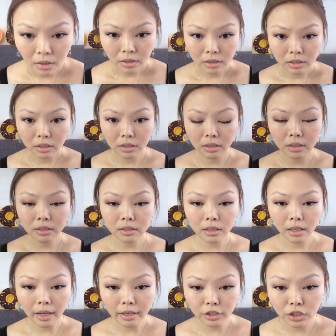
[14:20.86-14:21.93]
So these
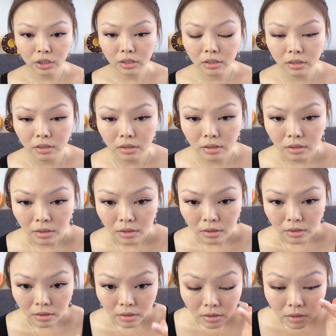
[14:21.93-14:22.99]
lashes
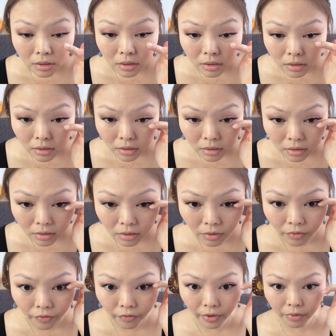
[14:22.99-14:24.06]
look
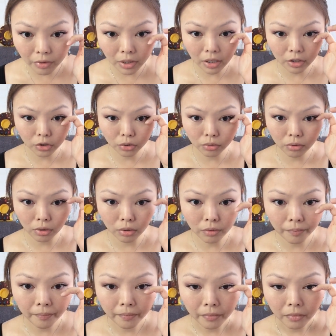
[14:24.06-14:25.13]
very
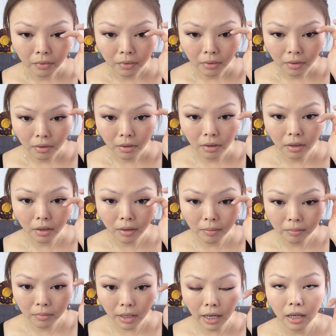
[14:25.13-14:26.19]
natural.
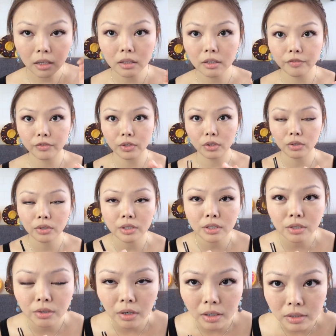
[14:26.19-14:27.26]
I love the
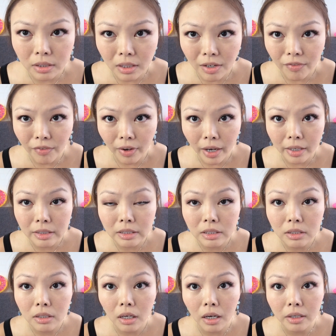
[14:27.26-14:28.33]
crisscrossing effect
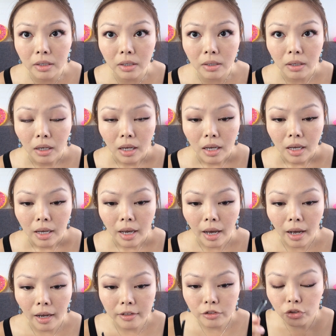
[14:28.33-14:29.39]
on it,
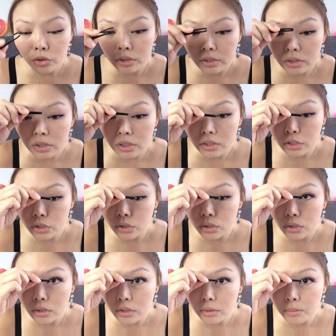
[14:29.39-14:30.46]
and as you can see, there's
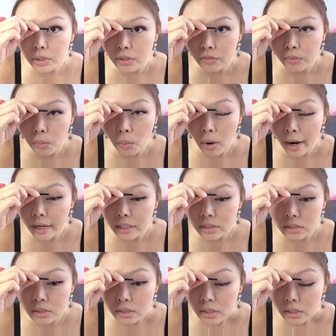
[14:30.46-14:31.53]
still a bit of white